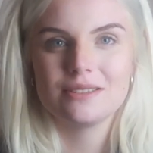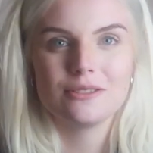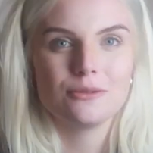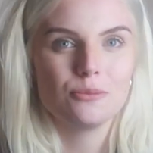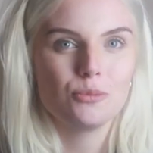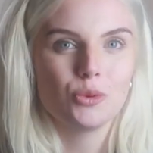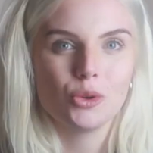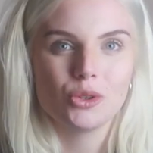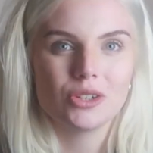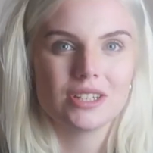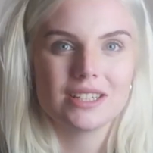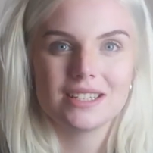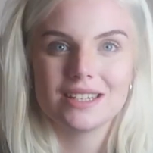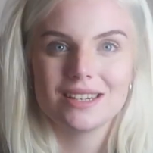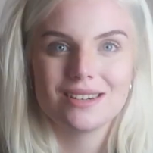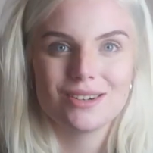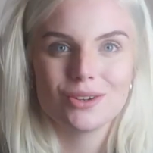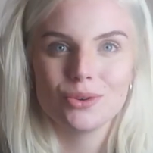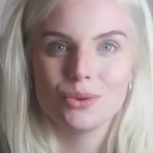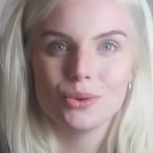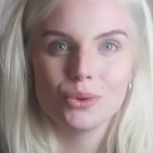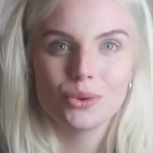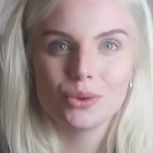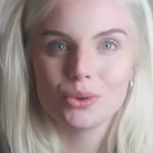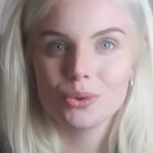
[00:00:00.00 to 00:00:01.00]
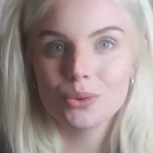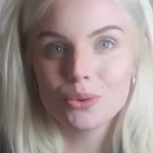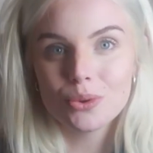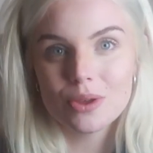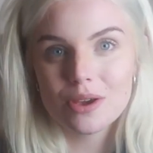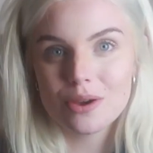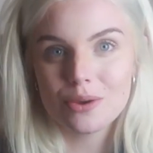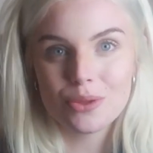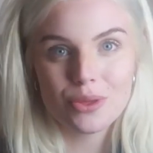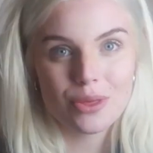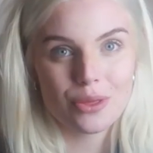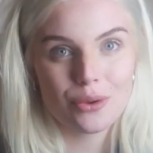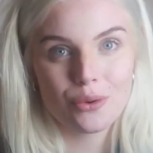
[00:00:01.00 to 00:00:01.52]
wanted to taunt all
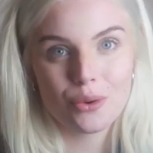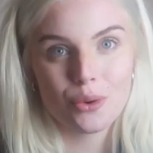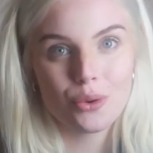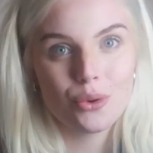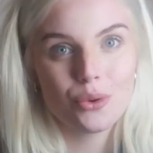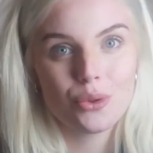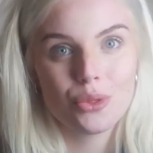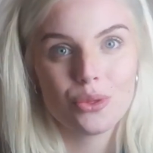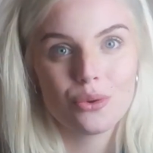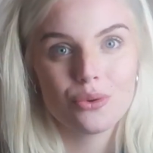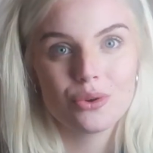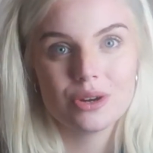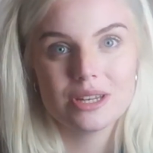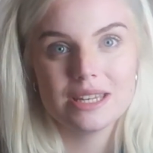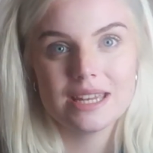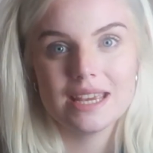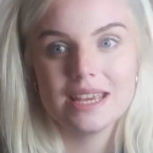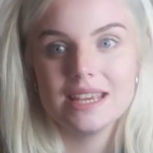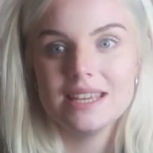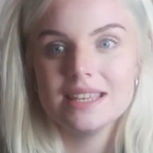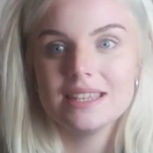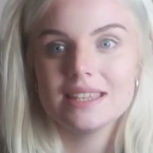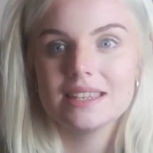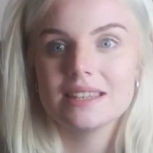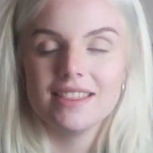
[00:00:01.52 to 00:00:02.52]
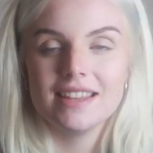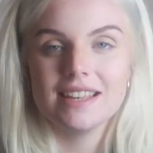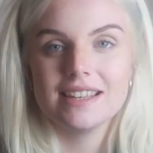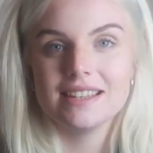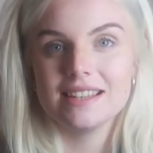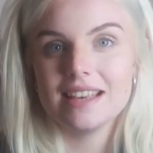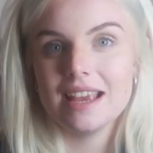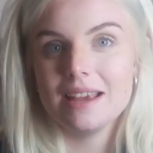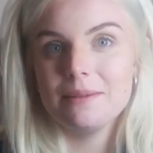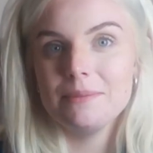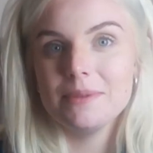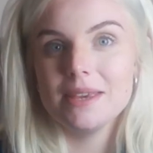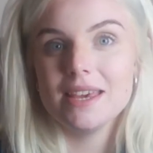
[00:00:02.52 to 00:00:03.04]
the authorities. The
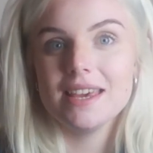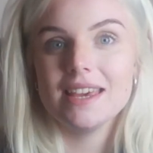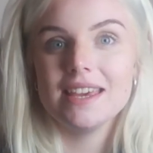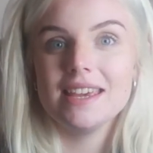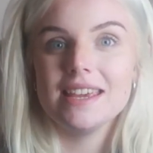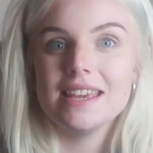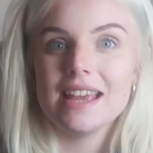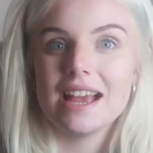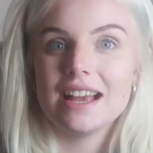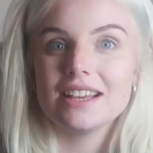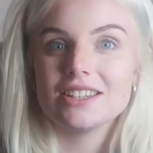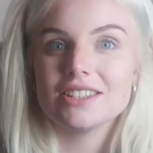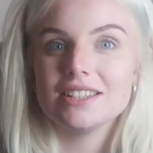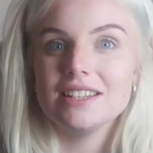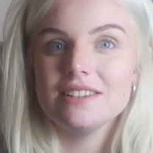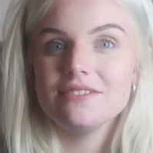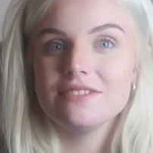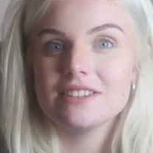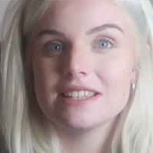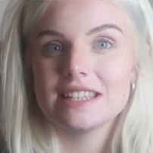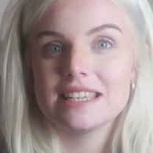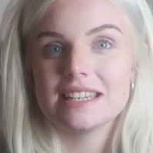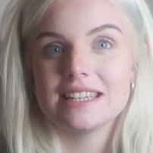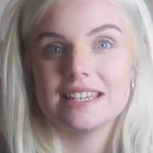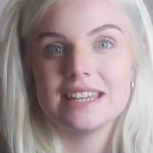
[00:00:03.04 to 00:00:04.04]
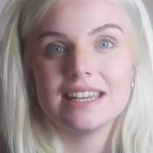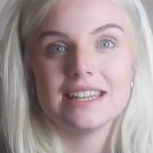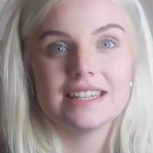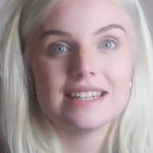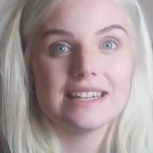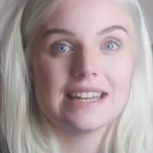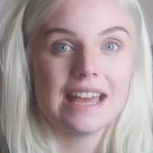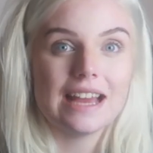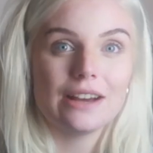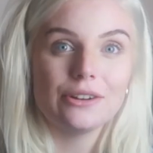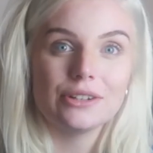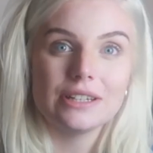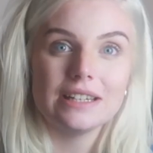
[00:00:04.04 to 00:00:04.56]
same year, he actually visited an
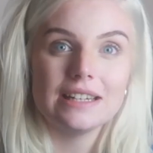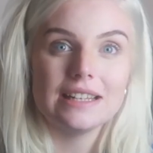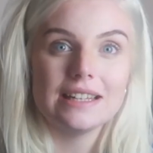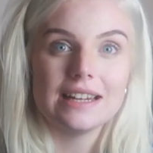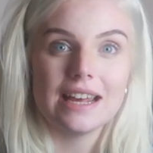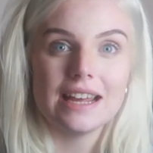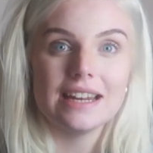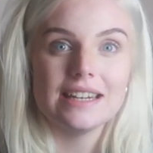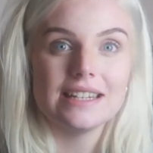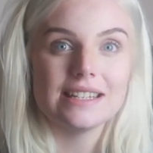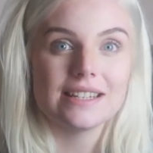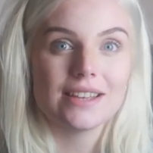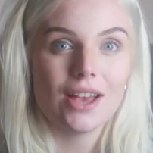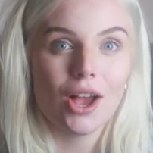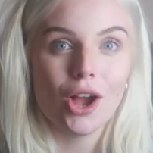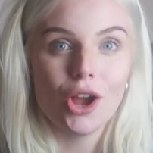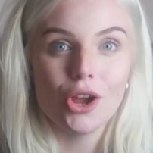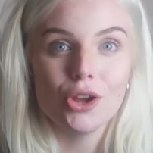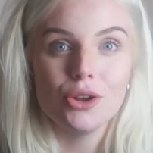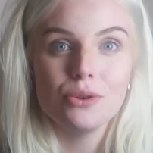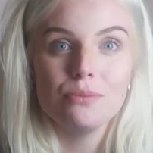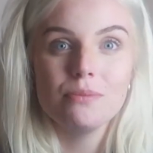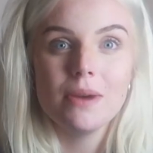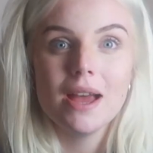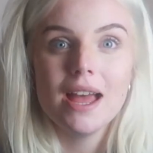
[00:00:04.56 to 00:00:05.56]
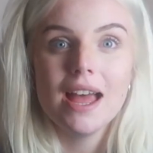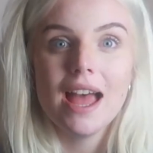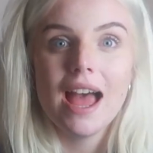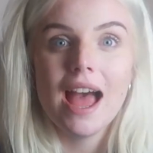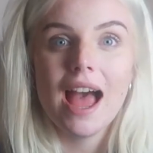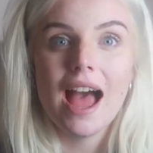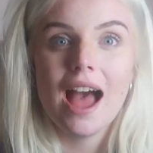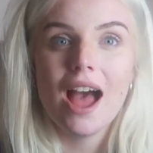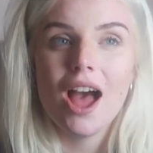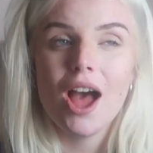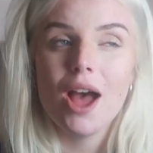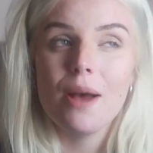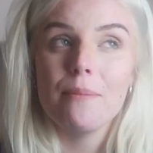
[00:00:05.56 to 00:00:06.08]
elderly lady's home,
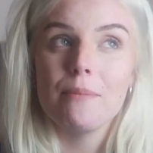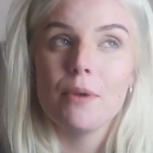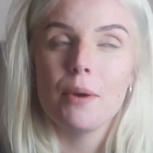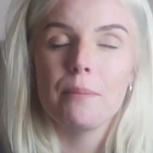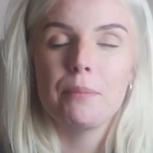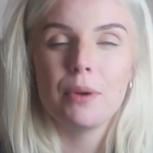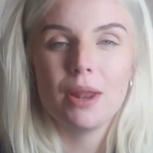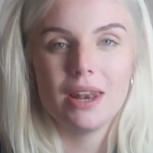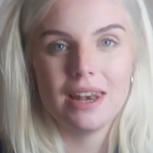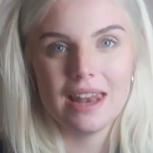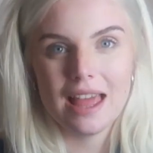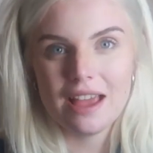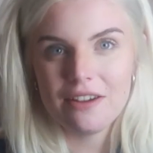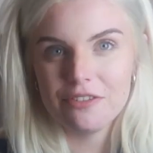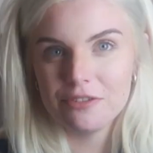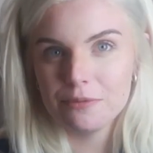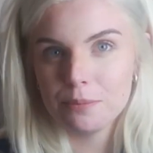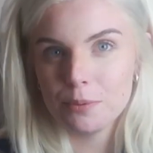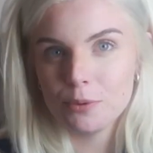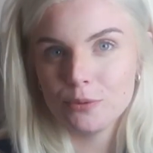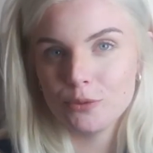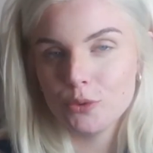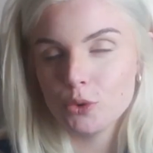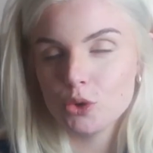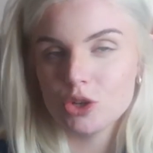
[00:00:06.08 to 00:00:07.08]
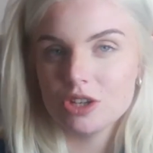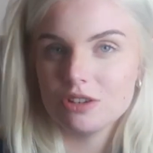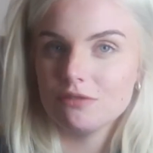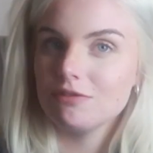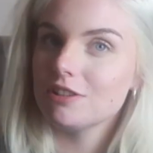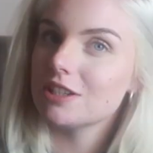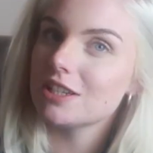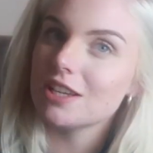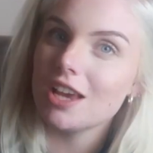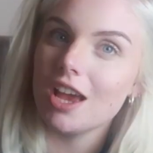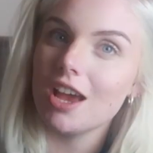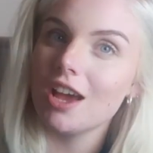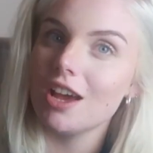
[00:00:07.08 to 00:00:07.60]
but left before she
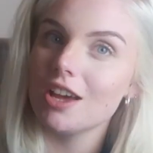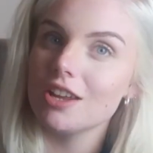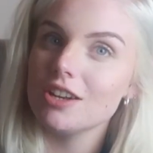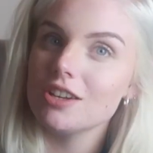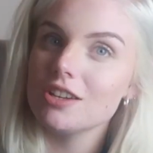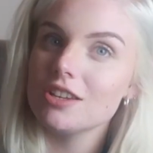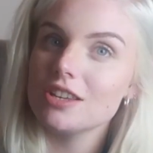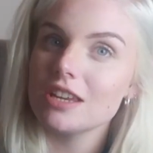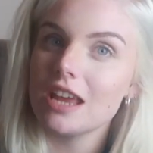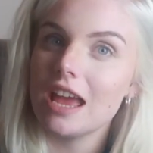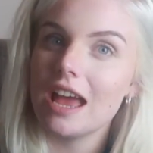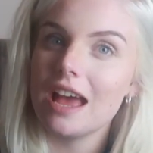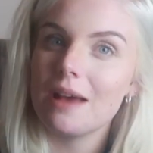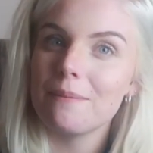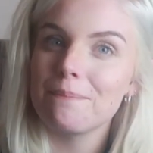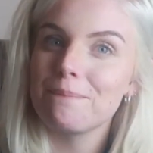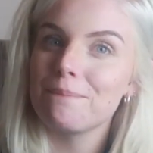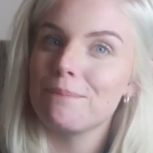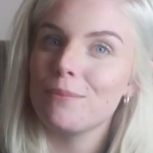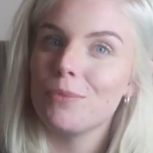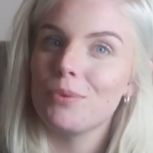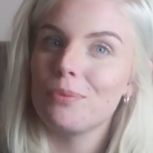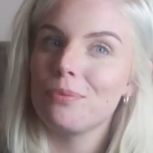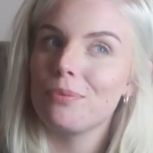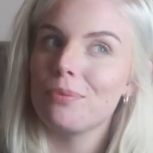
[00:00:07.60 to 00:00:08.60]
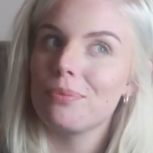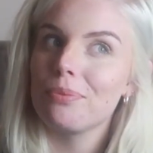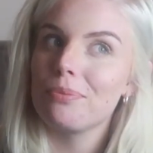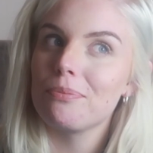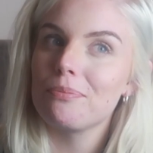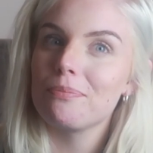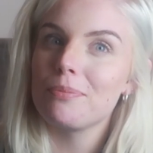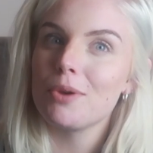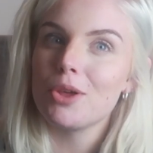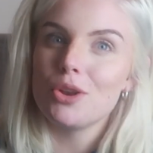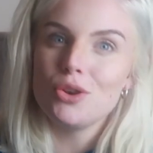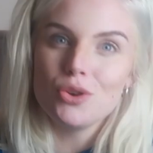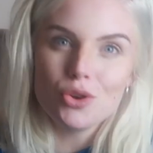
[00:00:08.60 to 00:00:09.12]
returned,
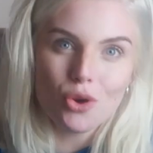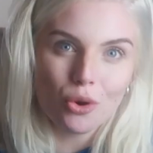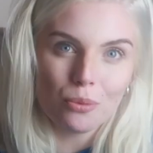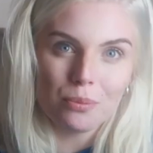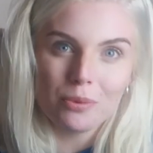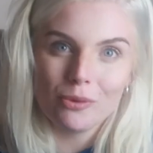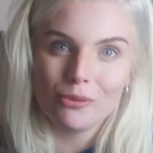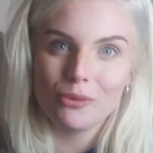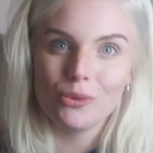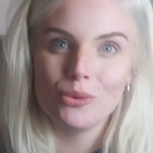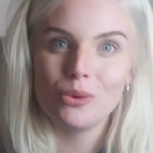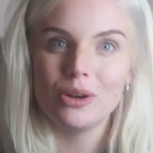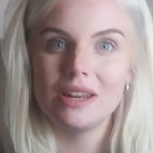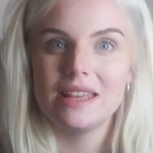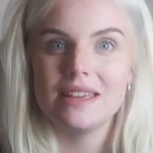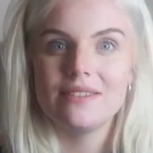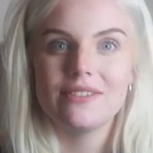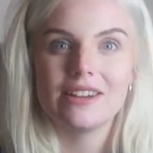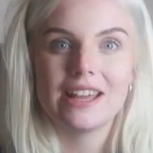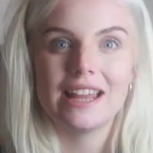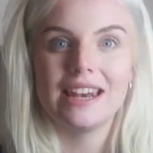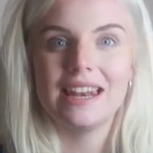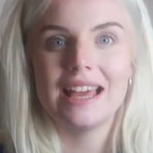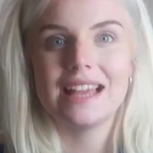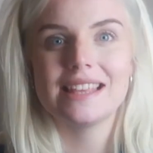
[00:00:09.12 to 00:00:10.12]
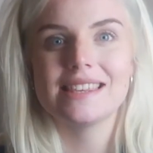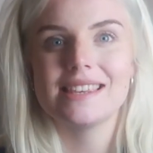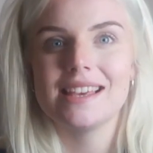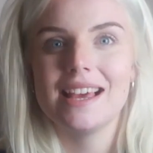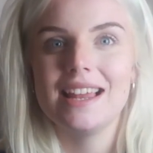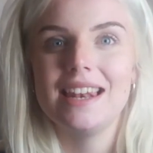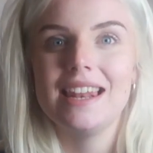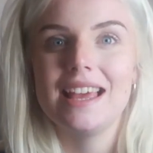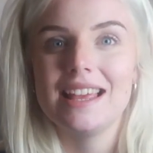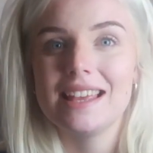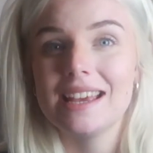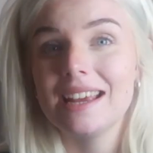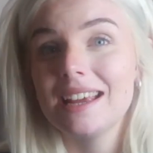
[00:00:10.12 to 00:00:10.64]
but not before leaving a letter
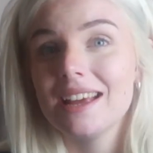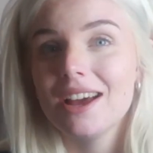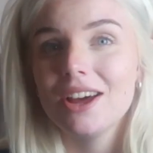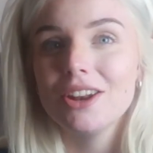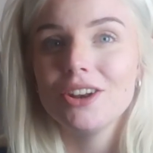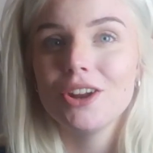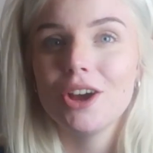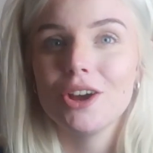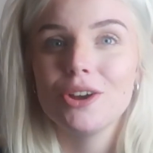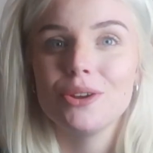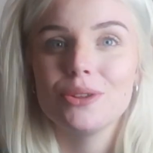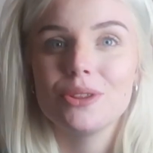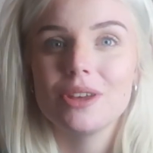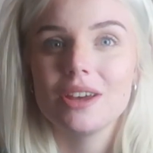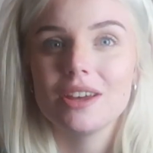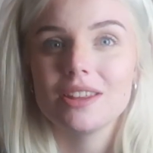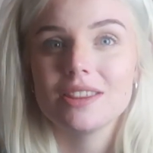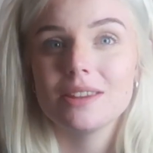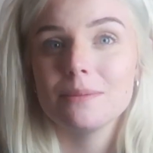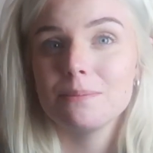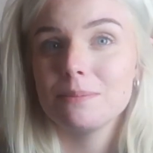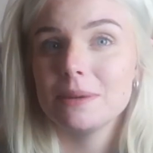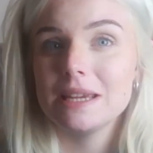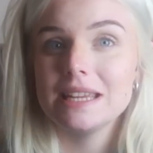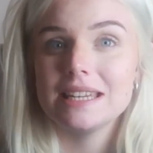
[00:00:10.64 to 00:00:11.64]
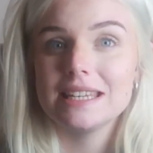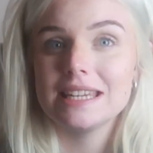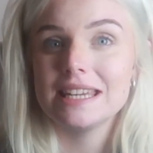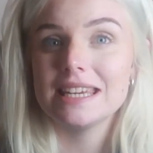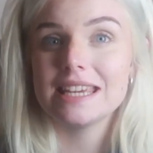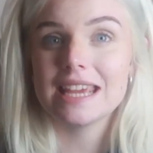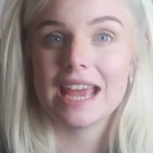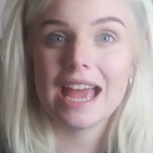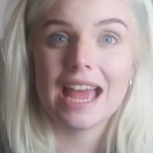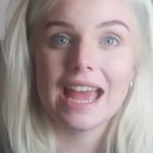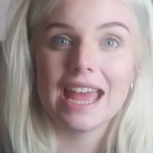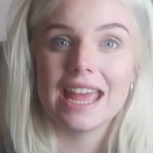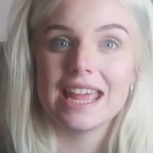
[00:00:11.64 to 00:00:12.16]
letting her know that the
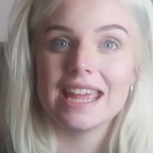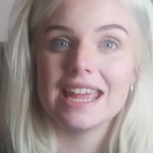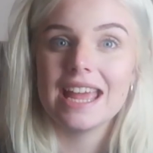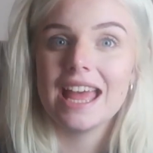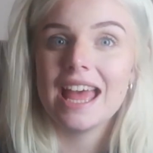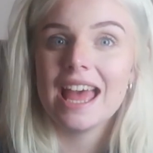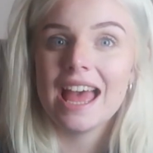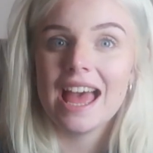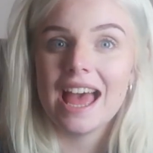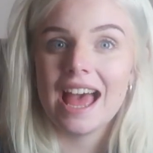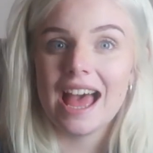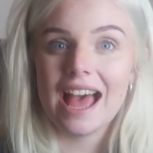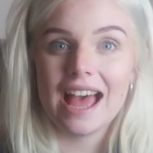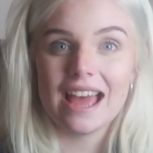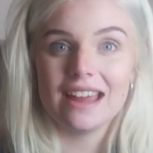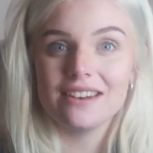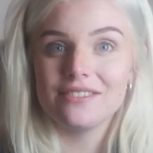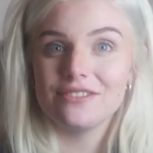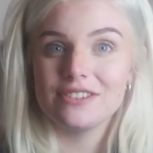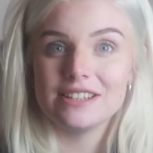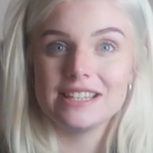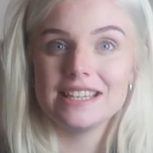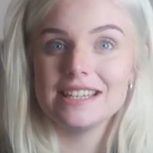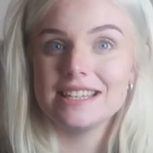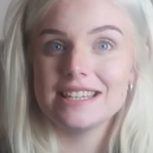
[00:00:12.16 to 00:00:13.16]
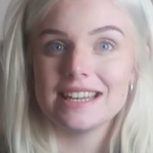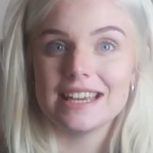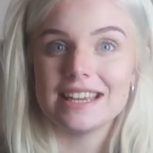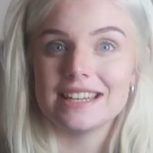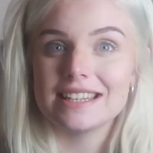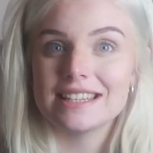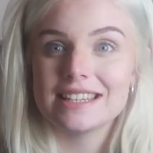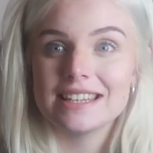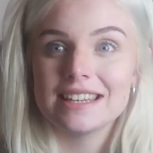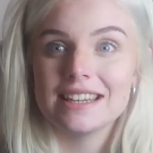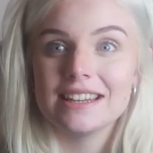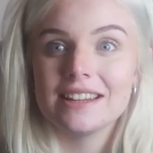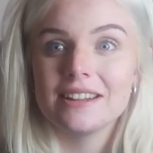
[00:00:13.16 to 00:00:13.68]
BTK had visited.